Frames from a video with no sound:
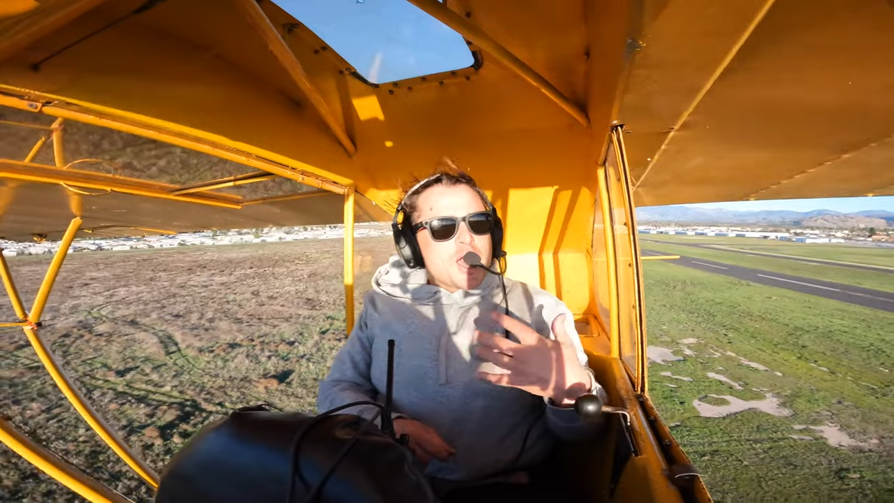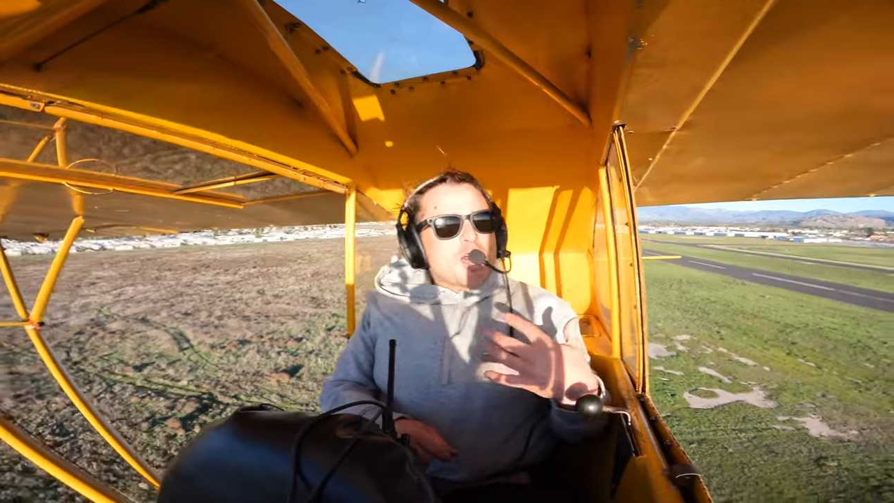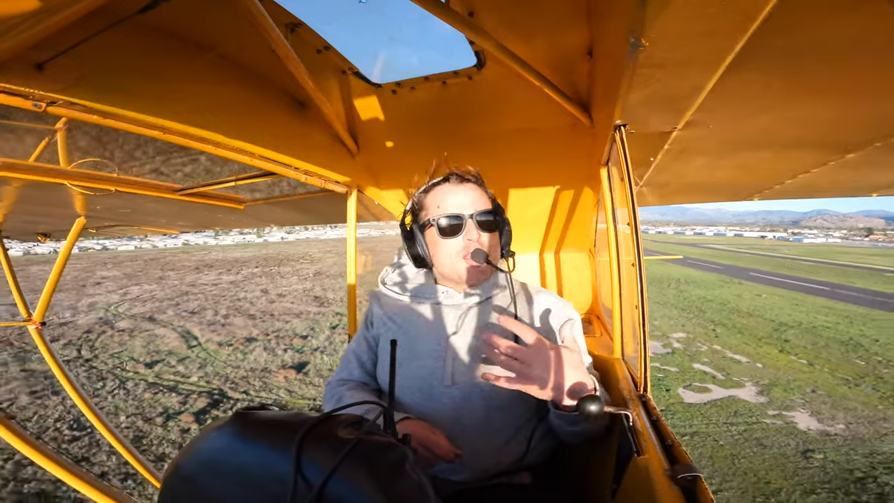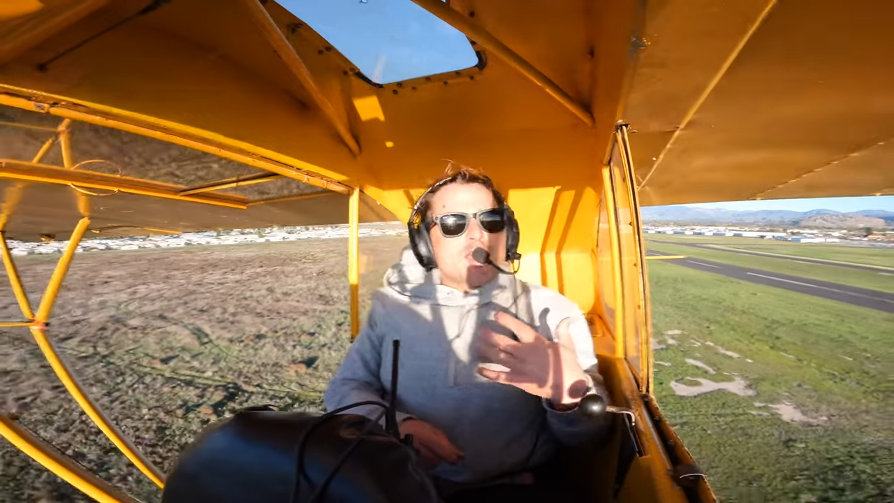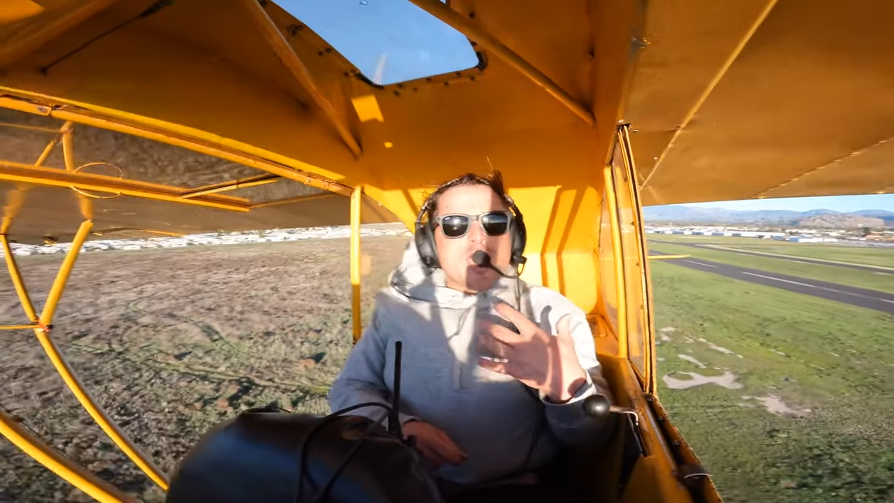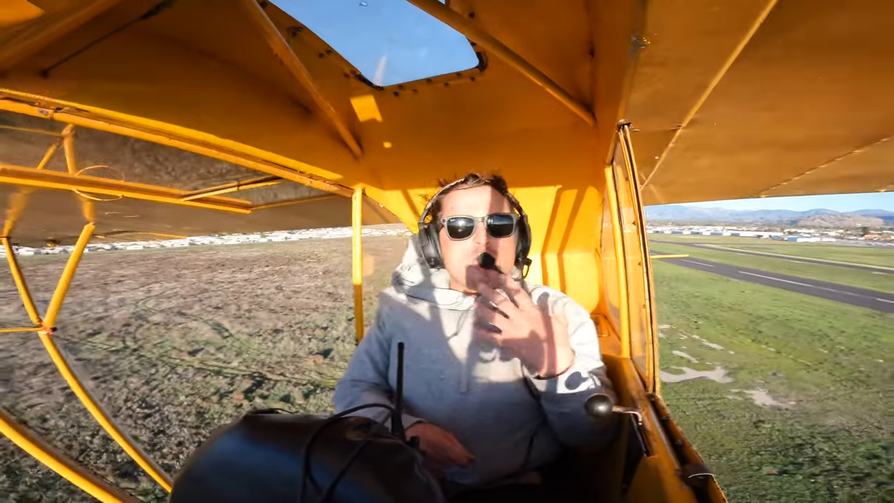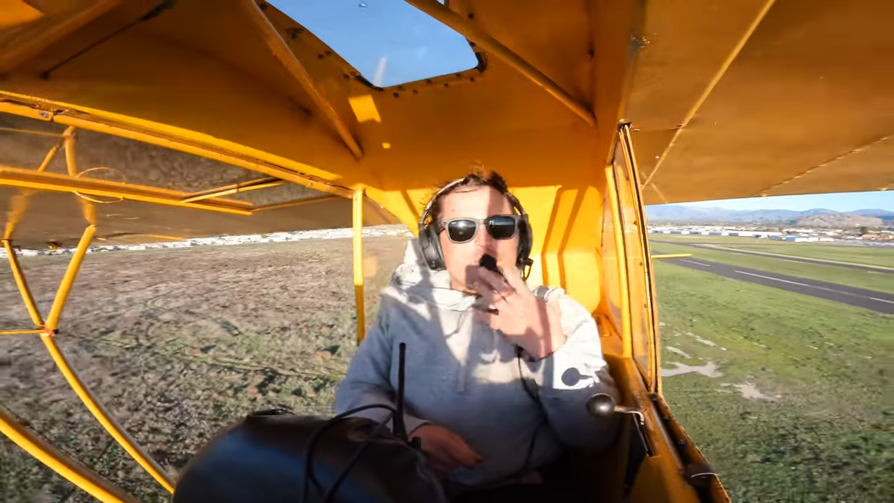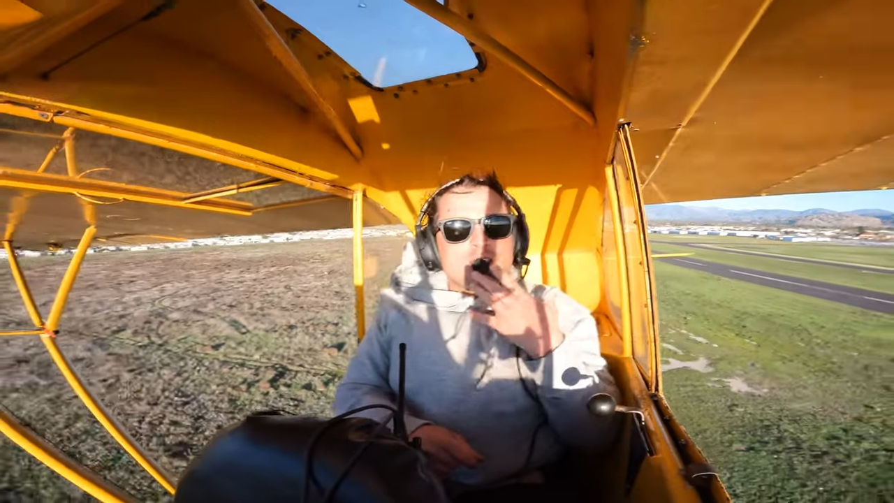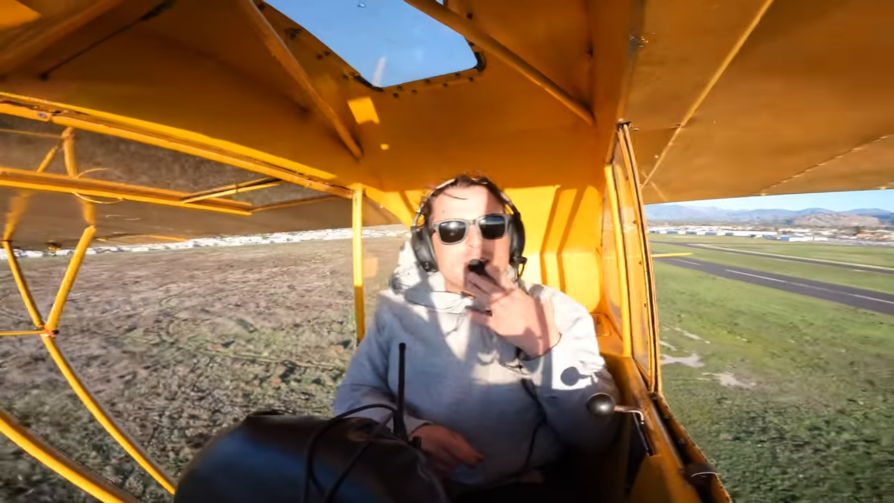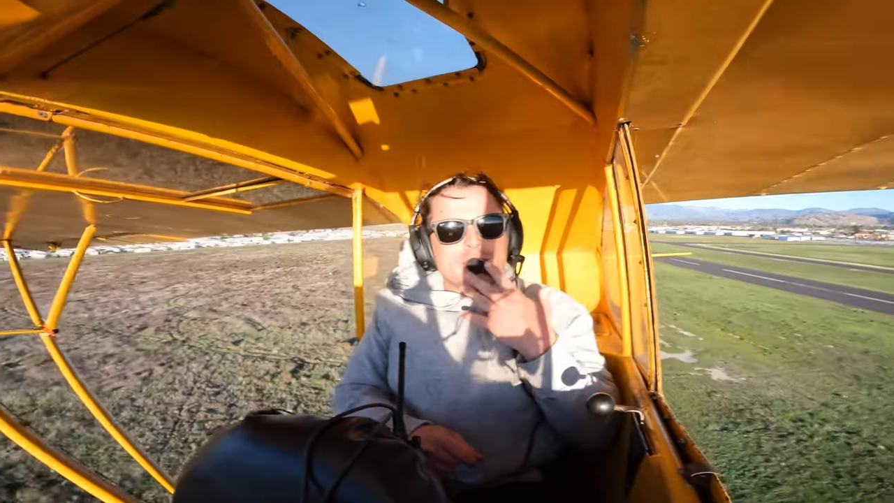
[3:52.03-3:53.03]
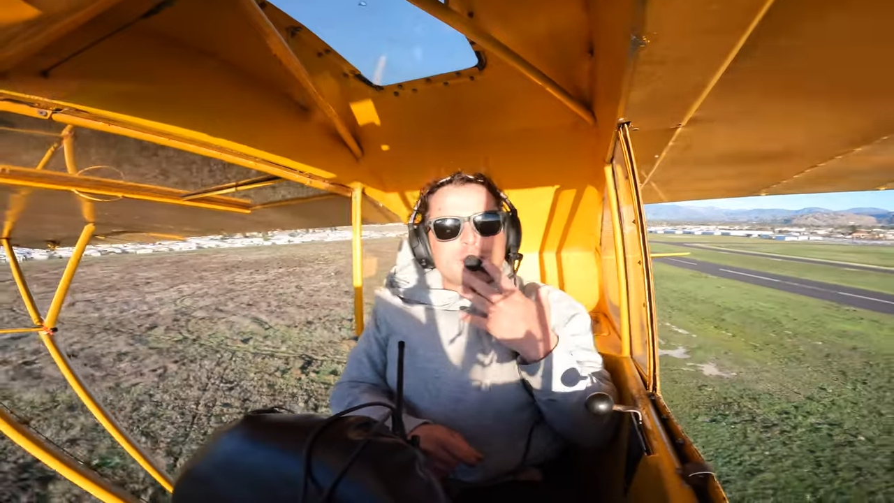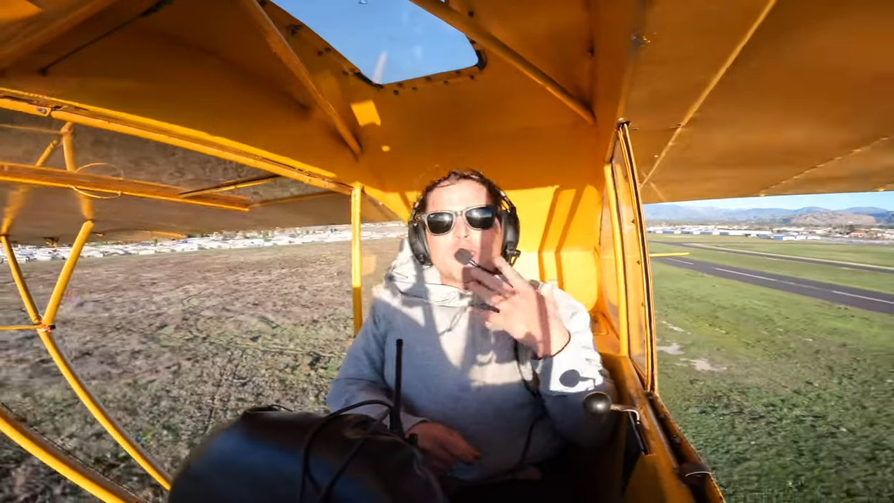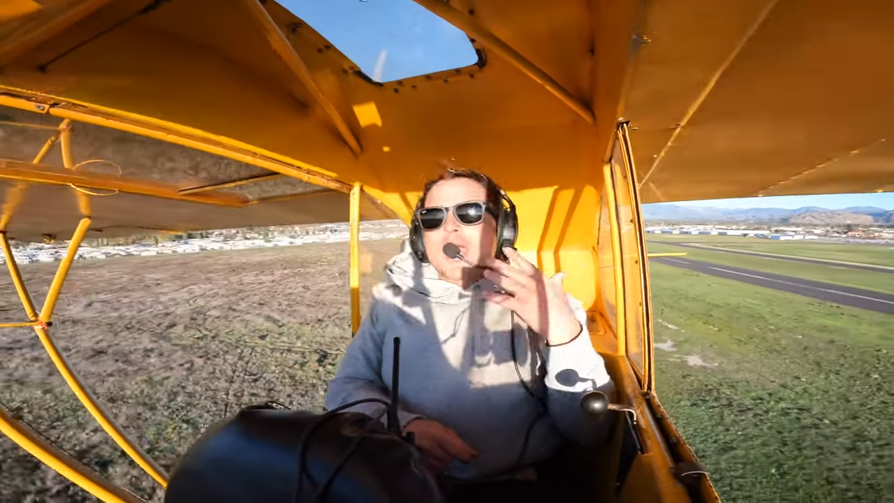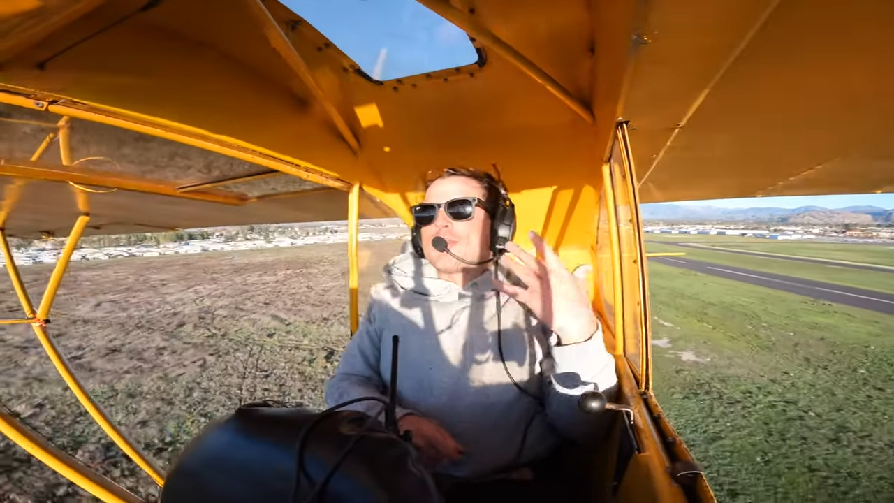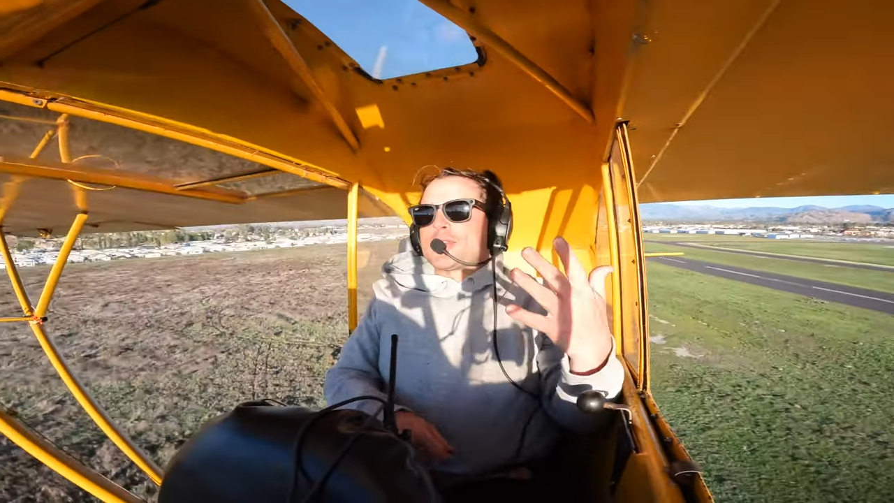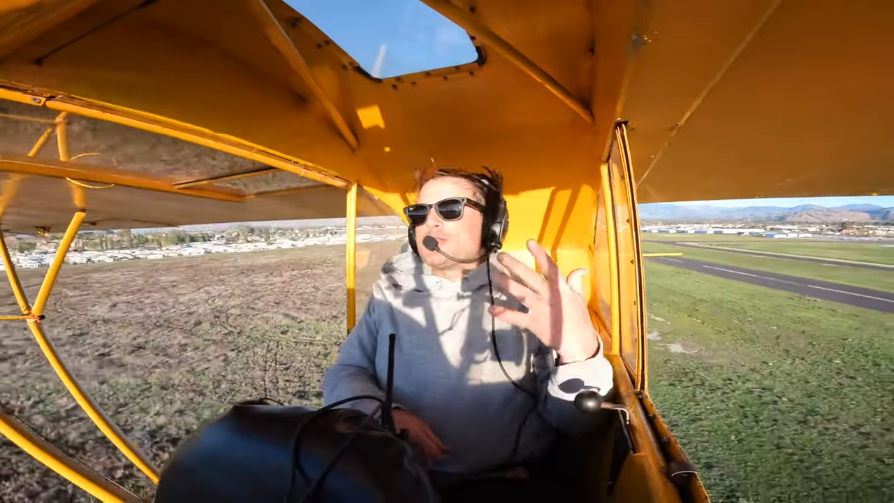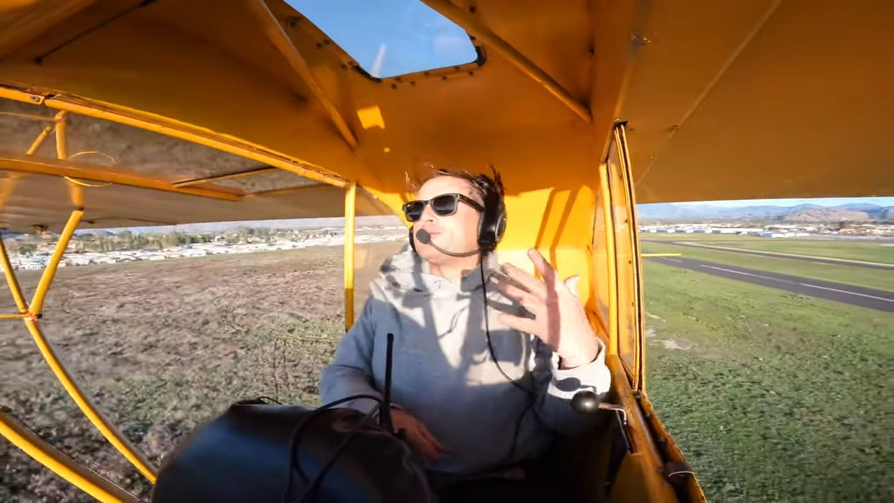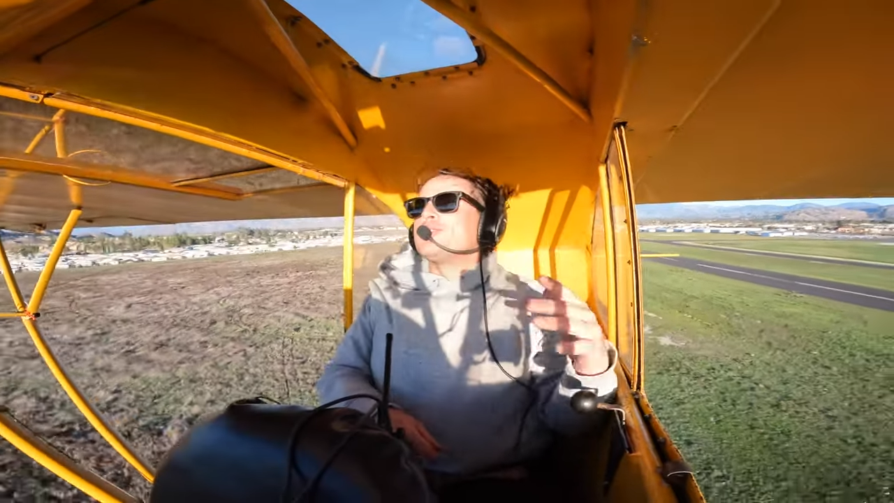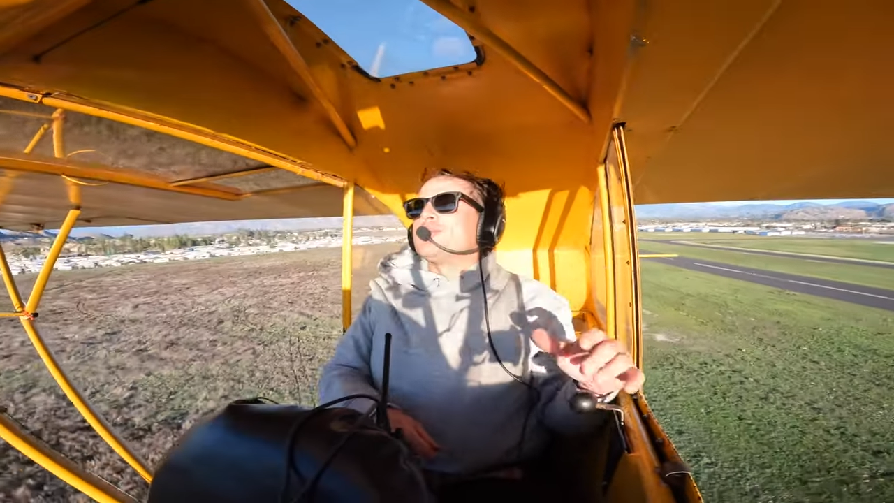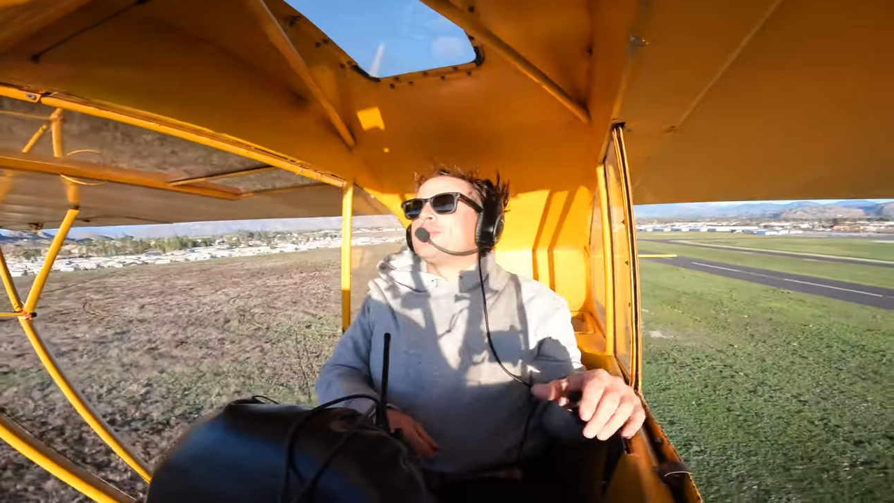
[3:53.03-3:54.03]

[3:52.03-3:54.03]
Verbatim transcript: not having anything epic to film,